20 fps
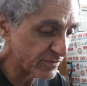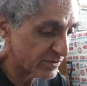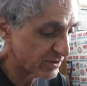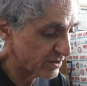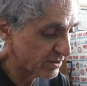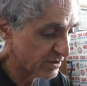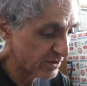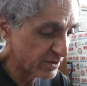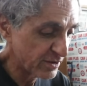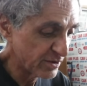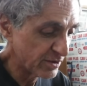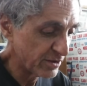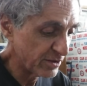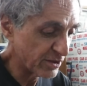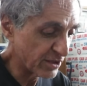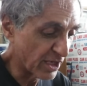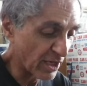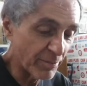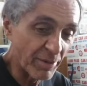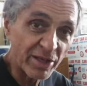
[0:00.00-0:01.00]
You
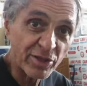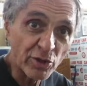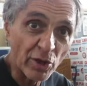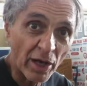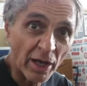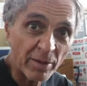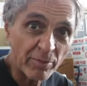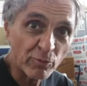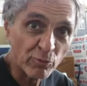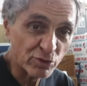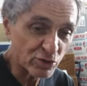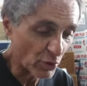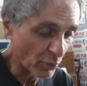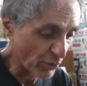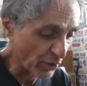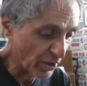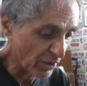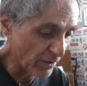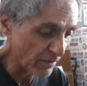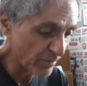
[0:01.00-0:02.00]
got to make time, which I will.